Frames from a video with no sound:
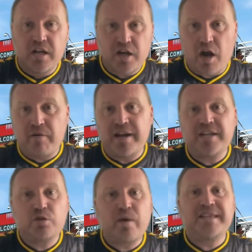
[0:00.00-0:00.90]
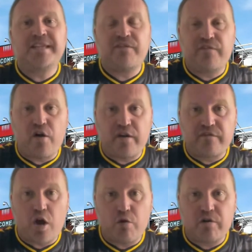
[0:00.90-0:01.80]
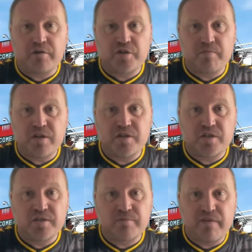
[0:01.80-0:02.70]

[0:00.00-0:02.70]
Currently 25 goal contributions,